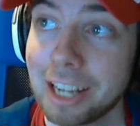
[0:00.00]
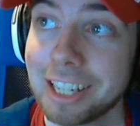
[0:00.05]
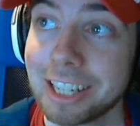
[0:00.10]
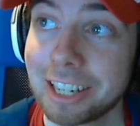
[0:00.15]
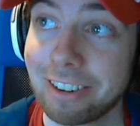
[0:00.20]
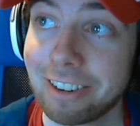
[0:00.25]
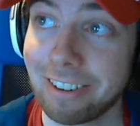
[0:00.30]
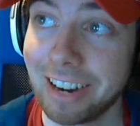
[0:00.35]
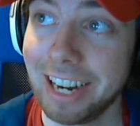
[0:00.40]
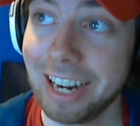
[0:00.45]

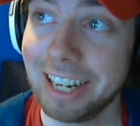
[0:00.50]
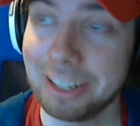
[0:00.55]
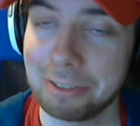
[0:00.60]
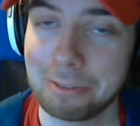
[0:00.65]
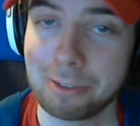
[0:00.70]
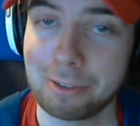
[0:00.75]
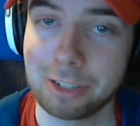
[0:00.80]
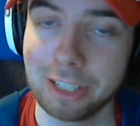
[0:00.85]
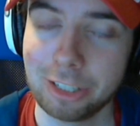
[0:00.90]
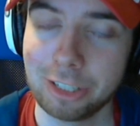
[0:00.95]
Crate.
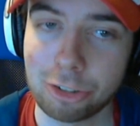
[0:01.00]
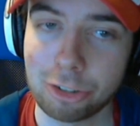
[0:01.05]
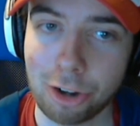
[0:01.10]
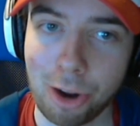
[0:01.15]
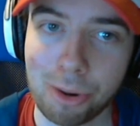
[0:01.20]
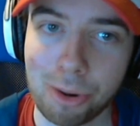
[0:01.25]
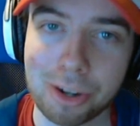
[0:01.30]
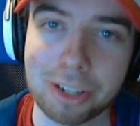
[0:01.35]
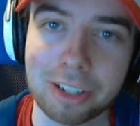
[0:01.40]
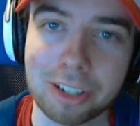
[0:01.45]
Crate
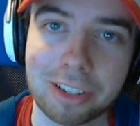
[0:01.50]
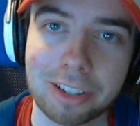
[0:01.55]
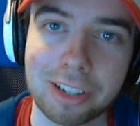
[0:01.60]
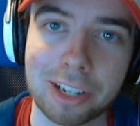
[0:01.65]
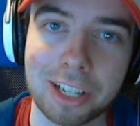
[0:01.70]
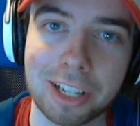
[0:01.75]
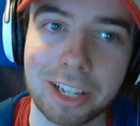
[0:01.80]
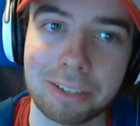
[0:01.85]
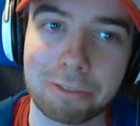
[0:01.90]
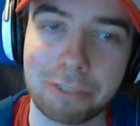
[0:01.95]
thrower.
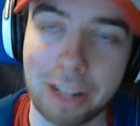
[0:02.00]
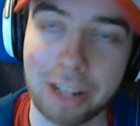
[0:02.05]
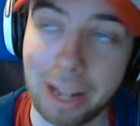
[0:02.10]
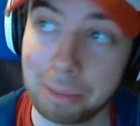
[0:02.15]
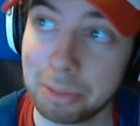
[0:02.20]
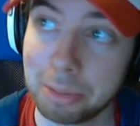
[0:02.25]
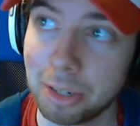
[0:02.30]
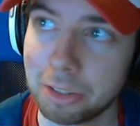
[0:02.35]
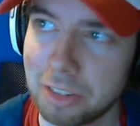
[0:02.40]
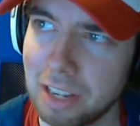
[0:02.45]
I'm
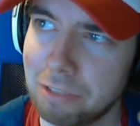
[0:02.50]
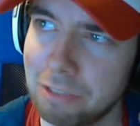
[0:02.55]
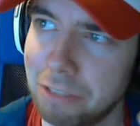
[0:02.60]
sorry, Crips.